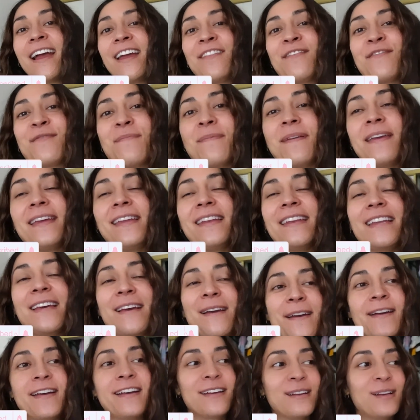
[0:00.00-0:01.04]
I've
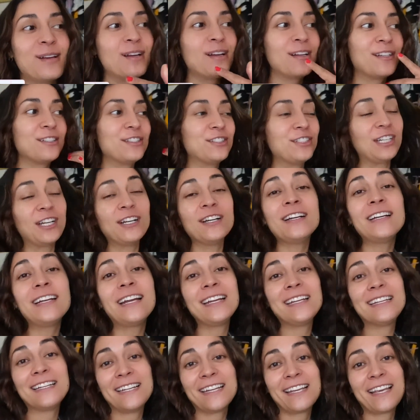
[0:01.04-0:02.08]
been sharing
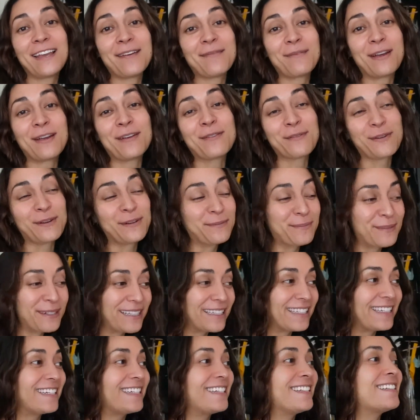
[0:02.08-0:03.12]
I need to get my room
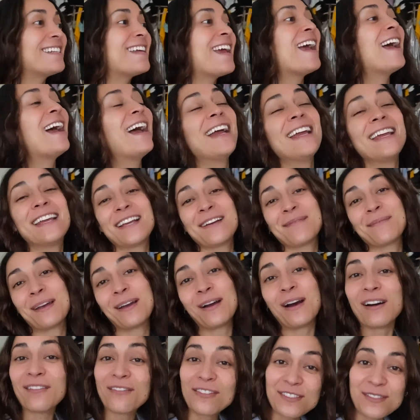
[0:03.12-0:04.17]
clean, I get my
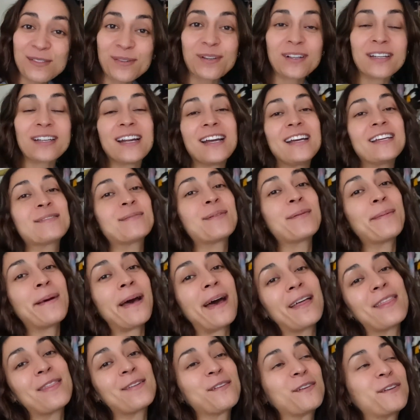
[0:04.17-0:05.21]
office organized, my
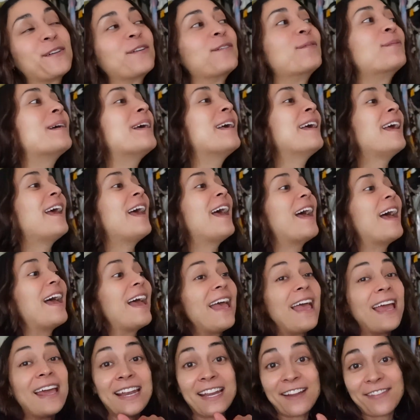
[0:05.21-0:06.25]
bathroom,
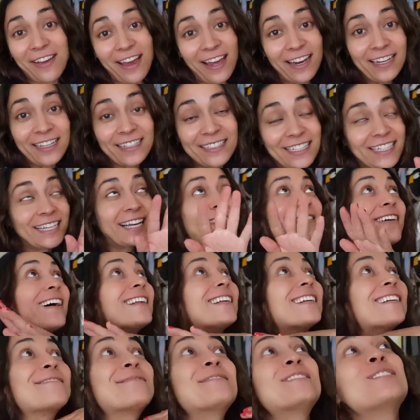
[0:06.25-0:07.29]
and I've had it. Like, I've
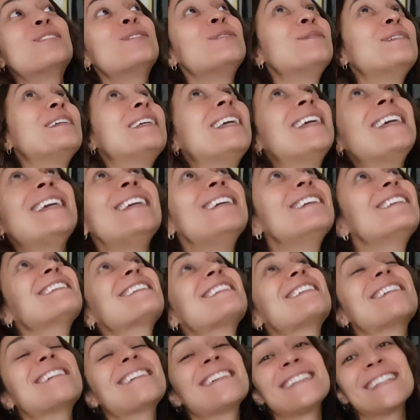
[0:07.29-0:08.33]
had it up to
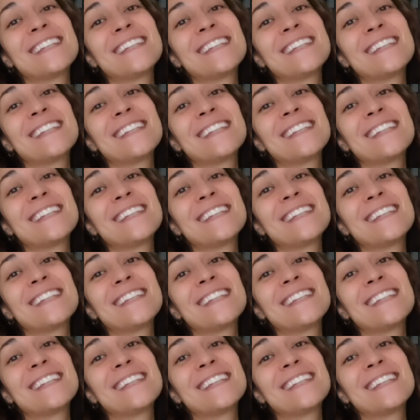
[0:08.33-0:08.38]
here.